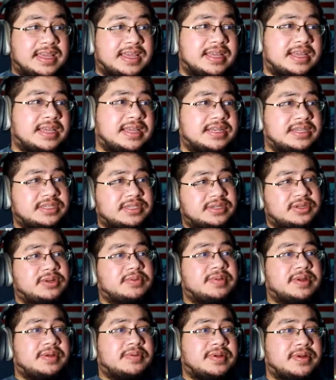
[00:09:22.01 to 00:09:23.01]
I just
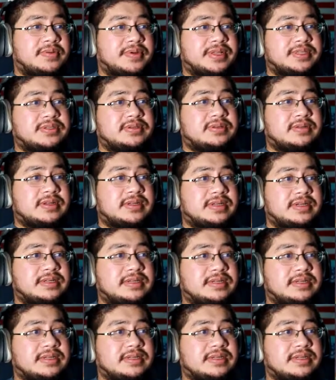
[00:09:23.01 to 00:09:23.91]
hope I don't want to wait too long.